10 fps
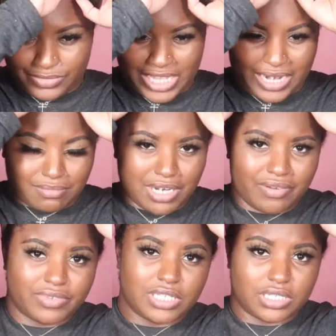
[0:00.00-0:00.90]
And I'm
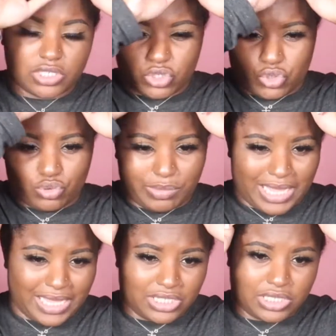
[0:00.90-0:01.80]
not really gonna do my
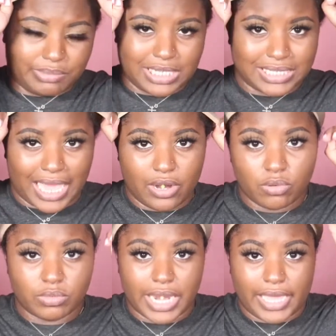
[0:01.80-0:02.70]
edges because I
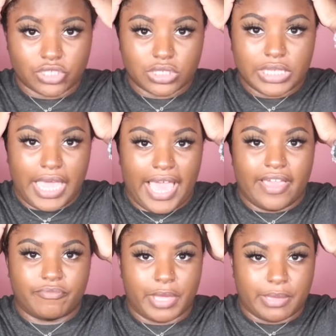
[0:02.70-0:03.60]
don't naturally
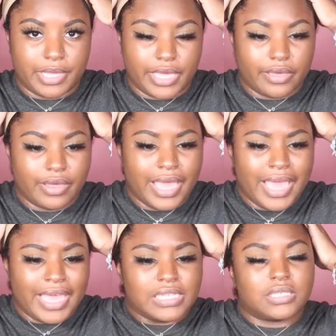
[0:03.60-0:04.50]
have baby hair,
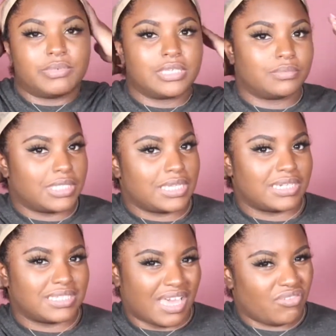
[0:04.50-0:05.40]
and to be completely
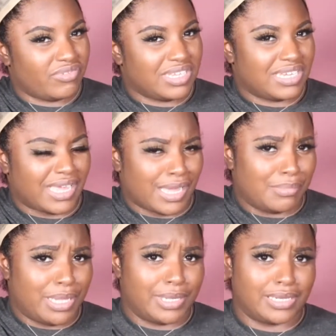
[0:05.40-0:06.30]
honest, I don't really like how
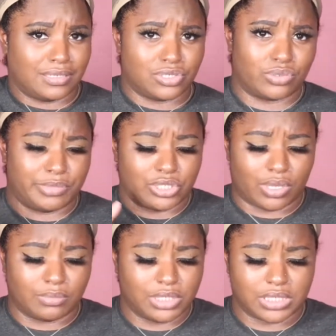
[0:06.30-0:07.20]
baby hair looks on me. So
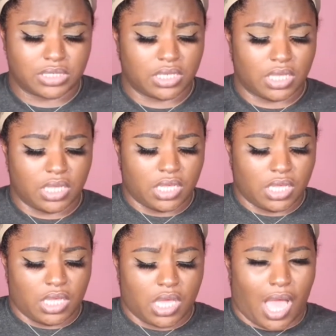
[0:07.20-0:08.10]
I'm
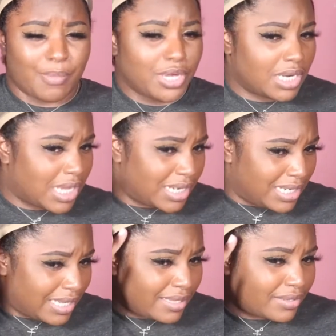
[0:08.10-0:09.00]
gonna kind
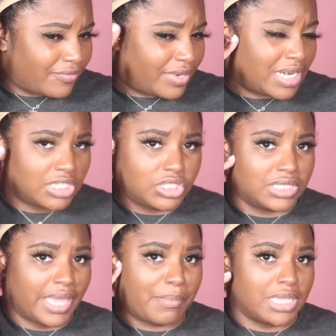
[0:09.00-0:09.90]
of like finesse
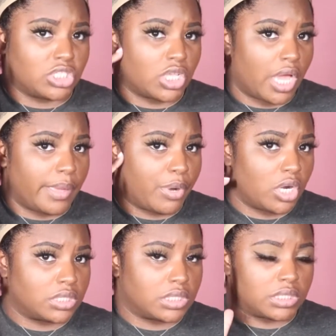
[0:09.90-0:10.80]
just like my side
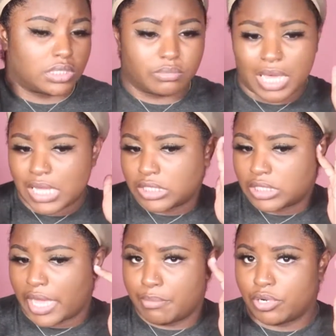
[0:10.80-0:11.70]
parts, my
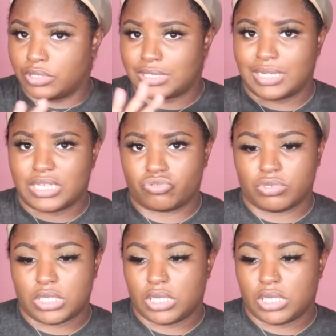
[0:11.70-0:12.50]
sideburns, and that's really